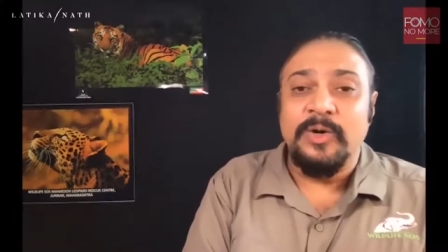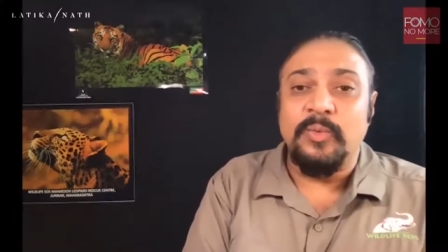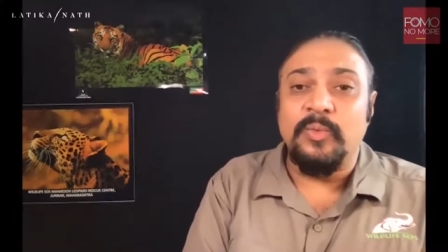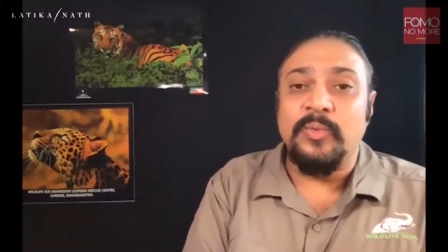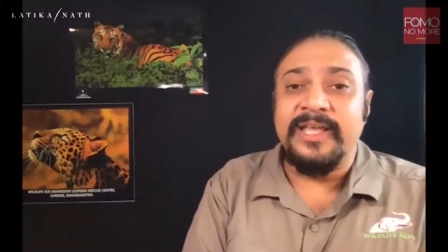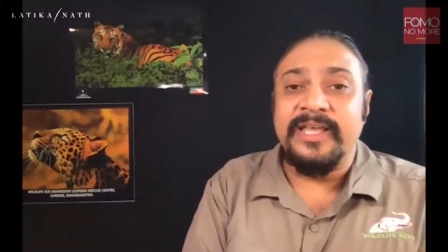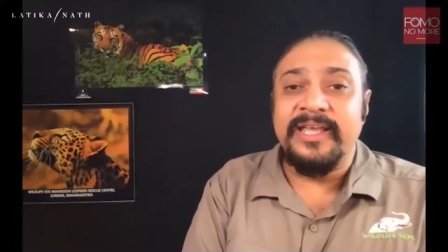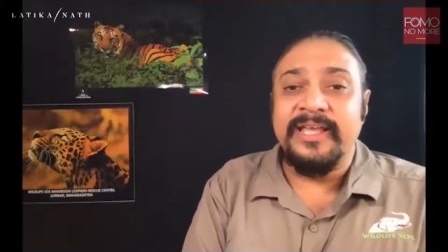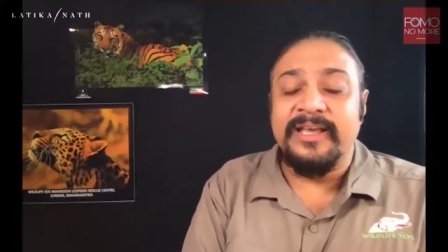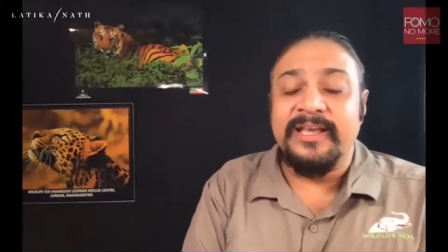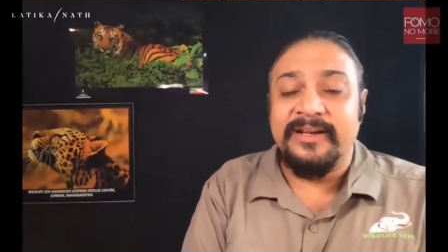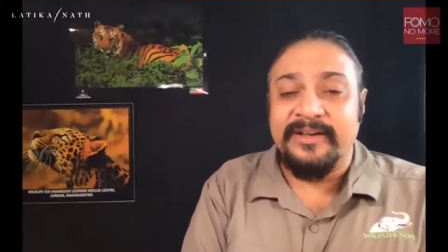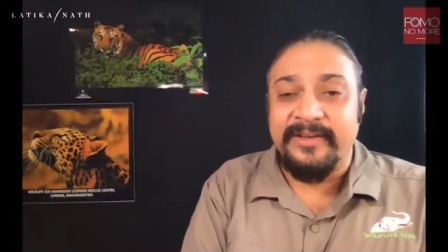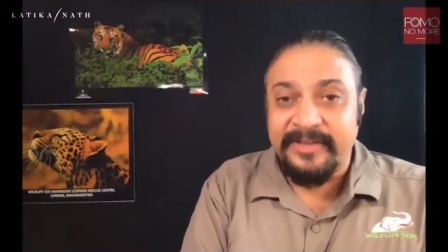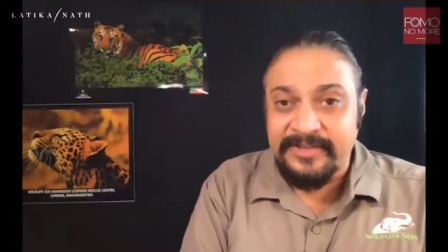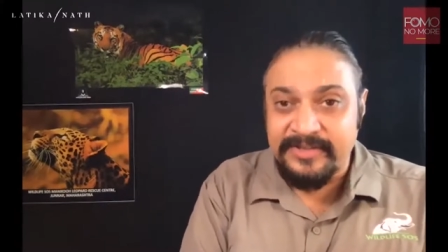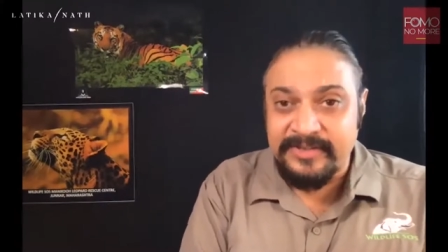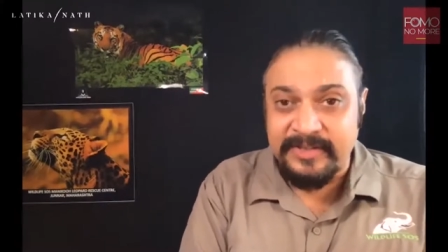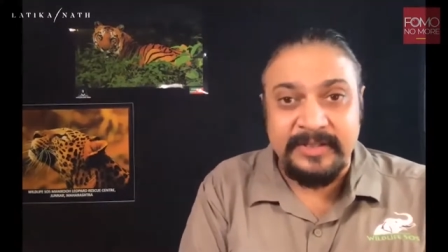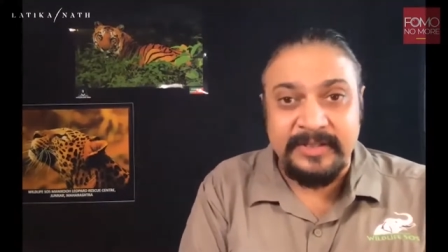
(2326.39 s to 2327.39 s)
we
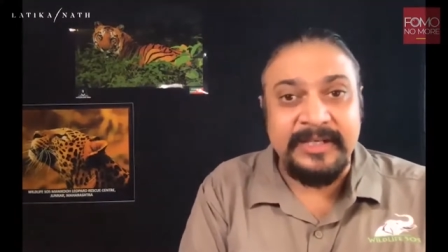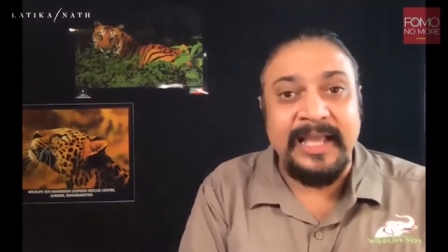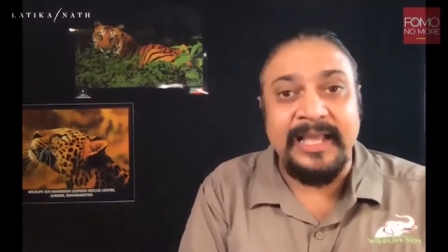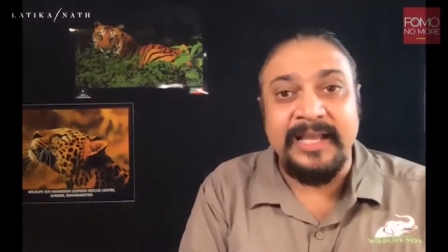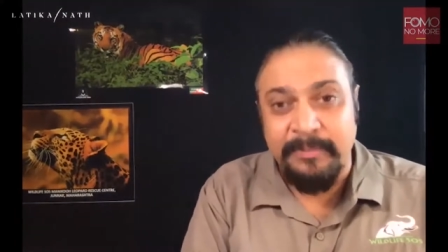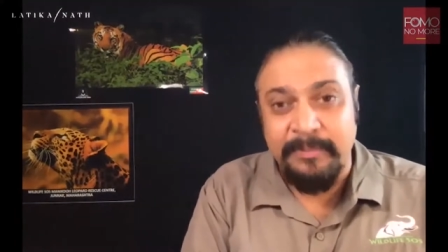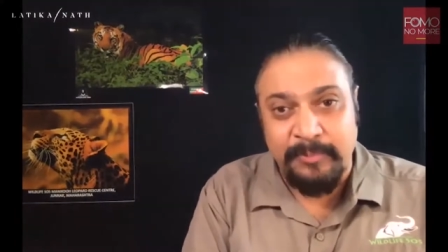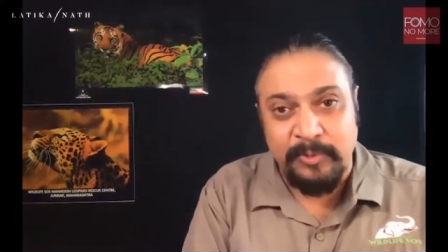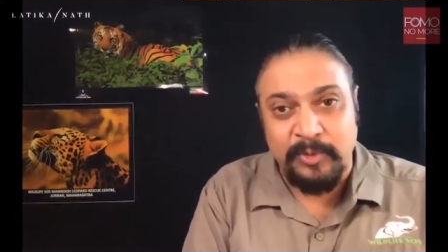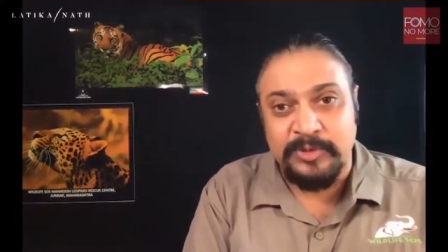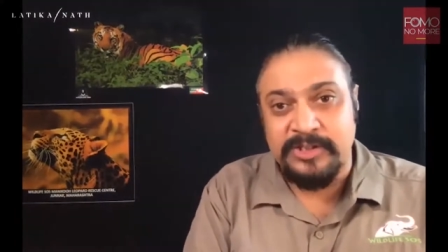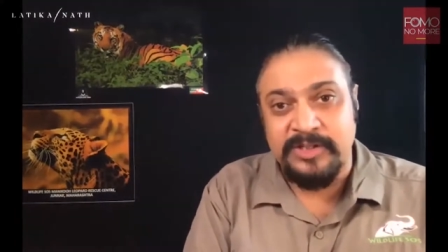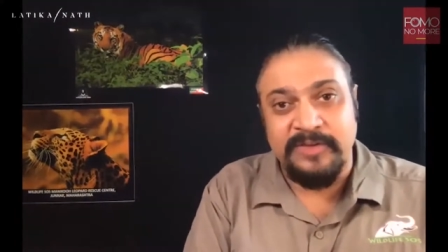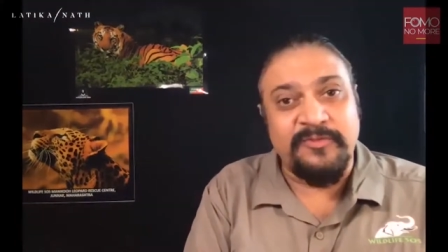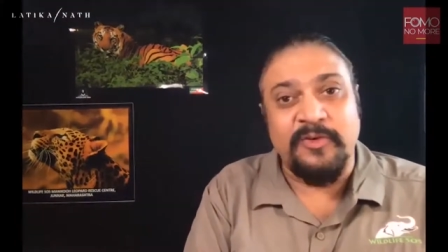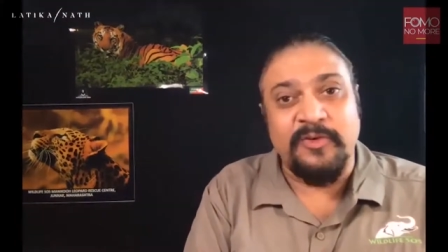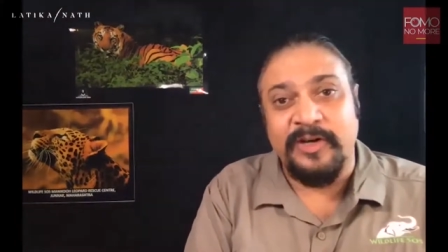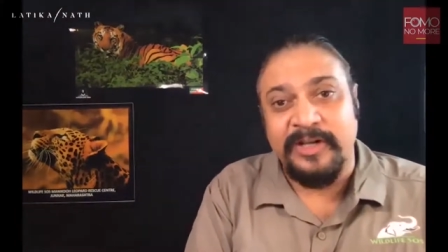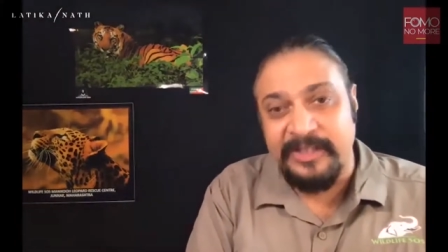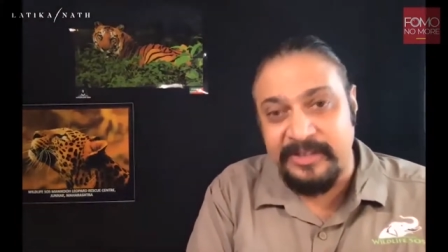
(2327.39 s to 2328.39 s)
arrest a tiger poacher,
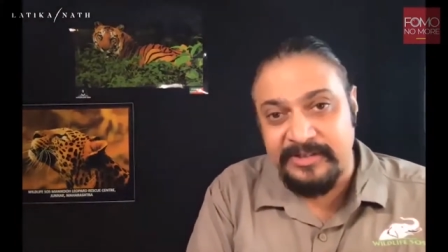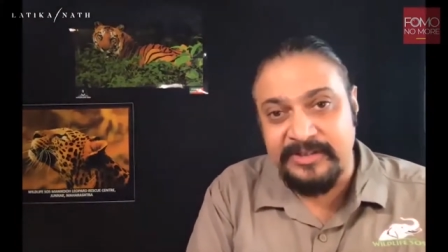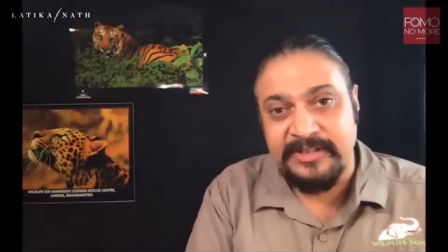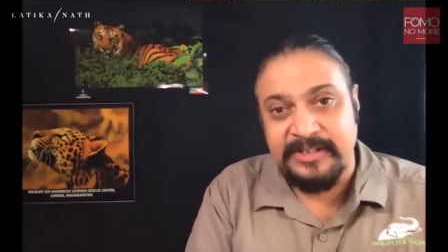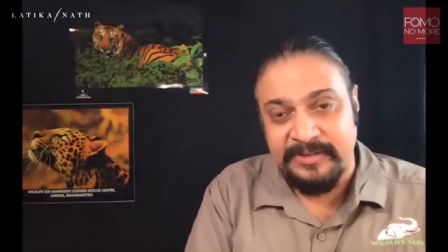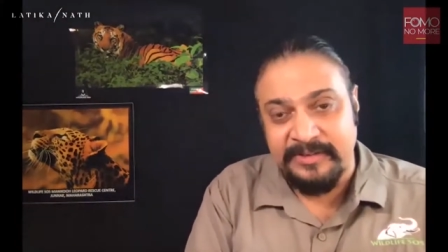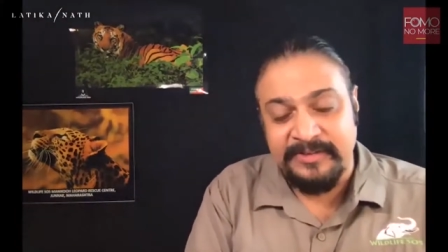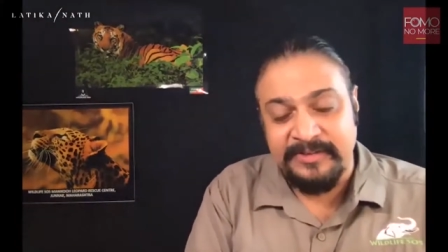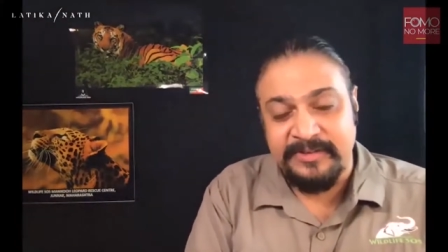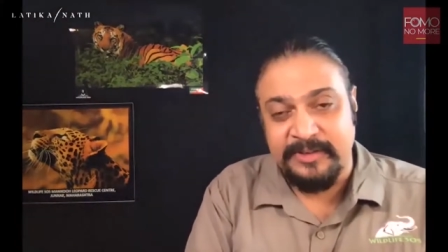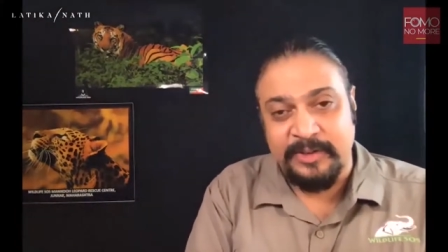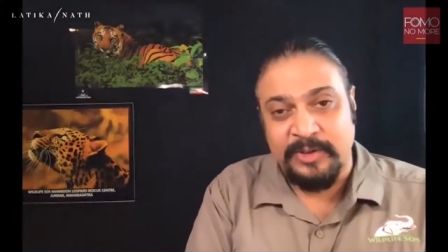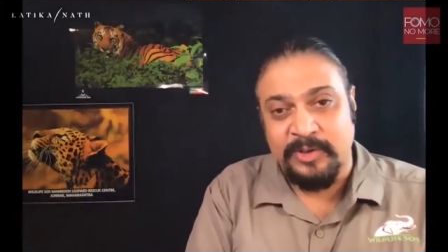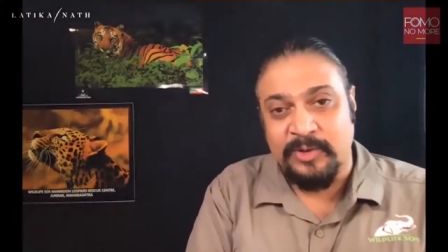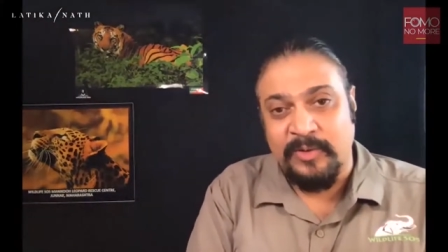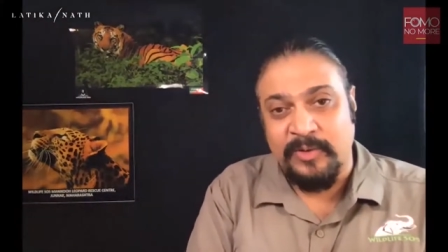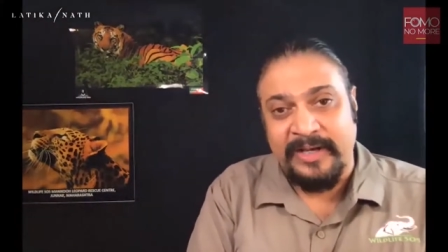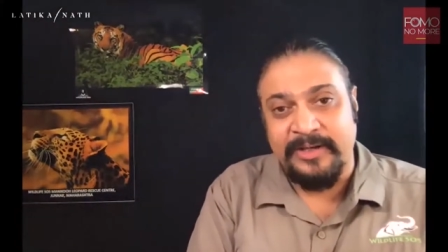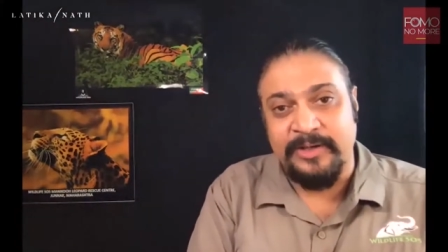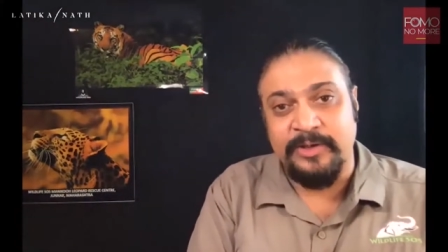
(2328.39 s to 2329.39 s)
for instance, you
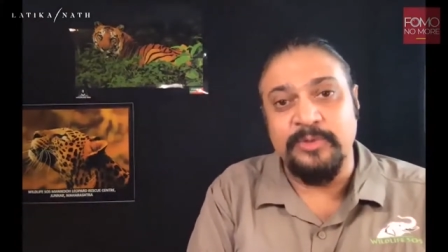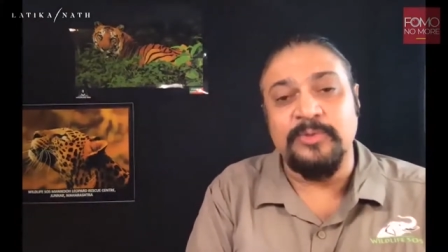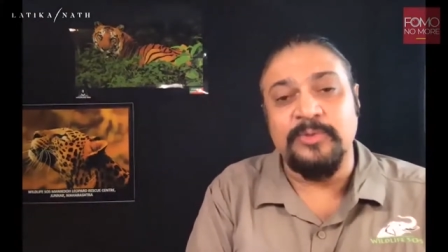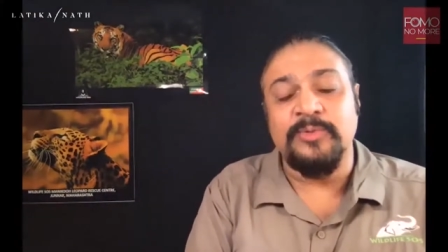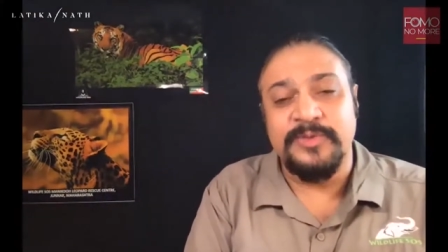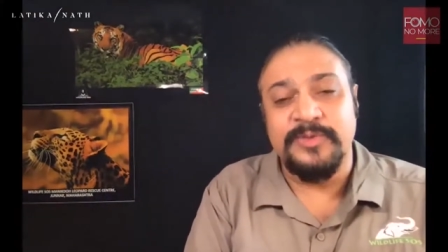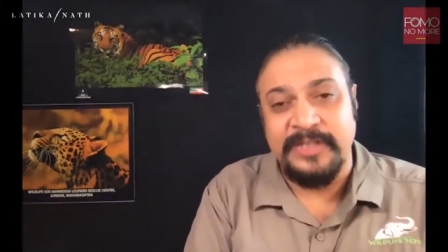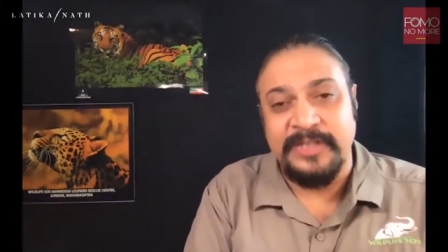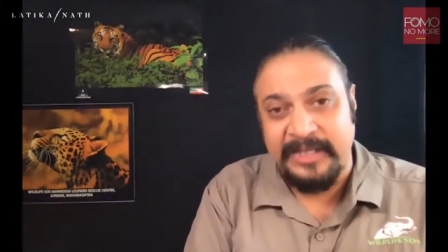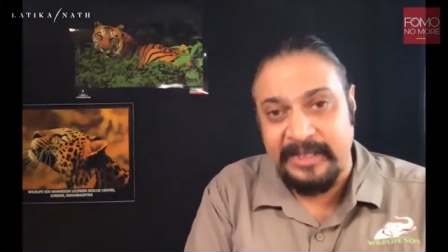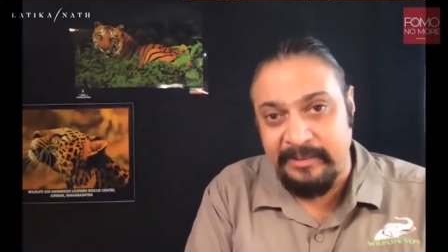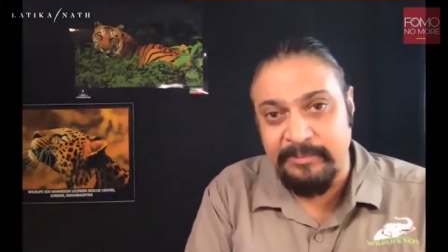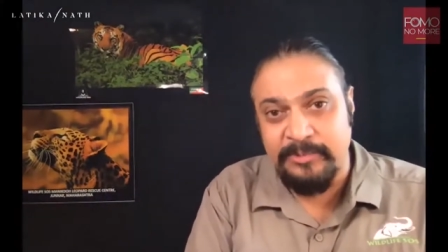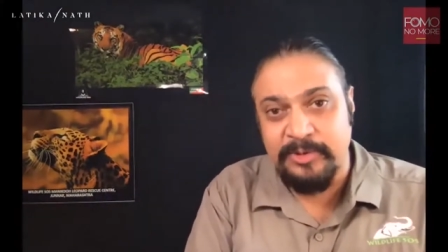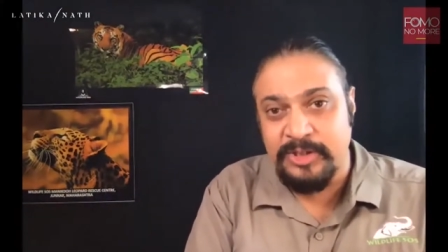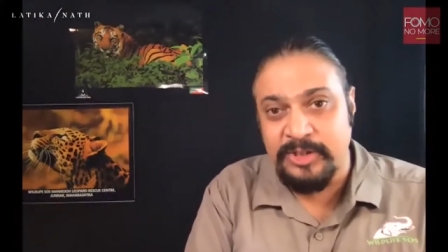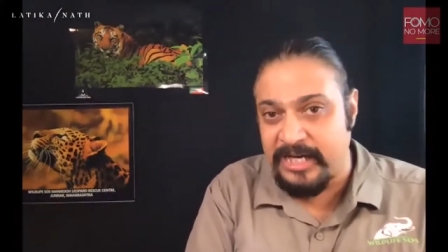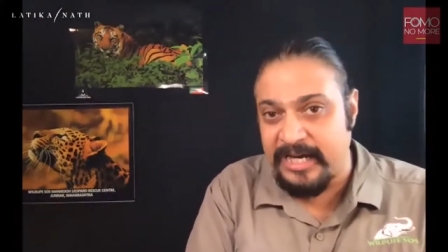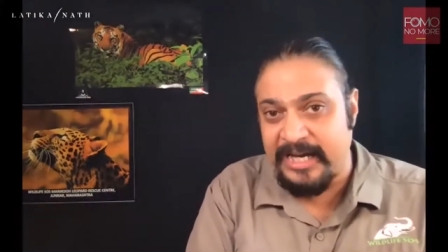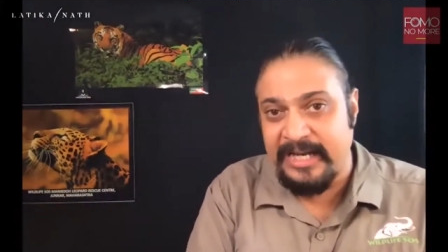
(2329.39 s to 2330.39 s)
know, and you send him
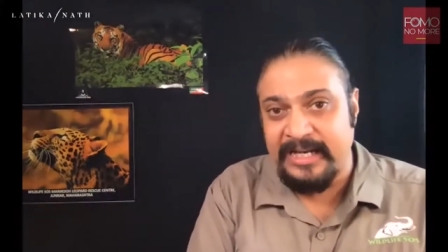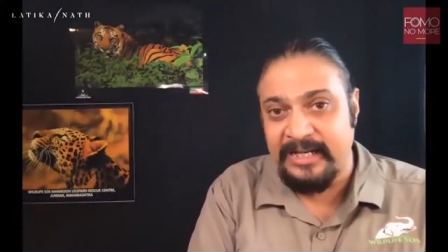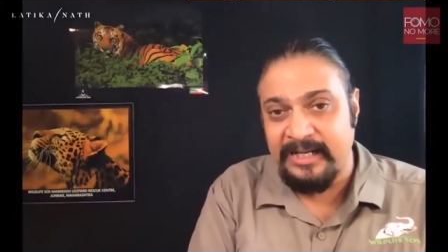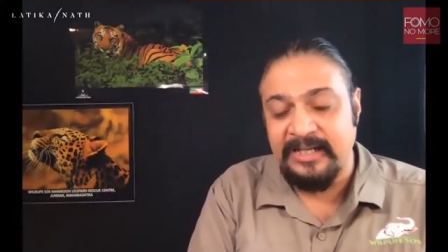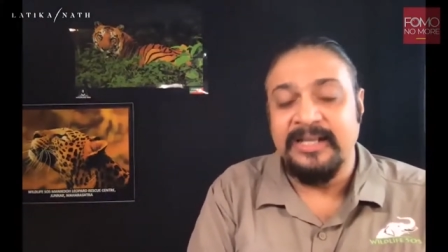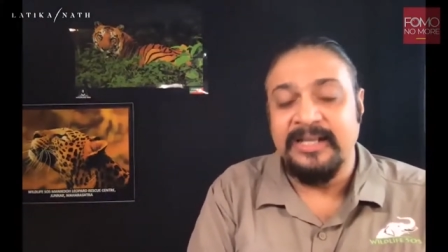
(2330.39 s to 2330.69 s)
to jail.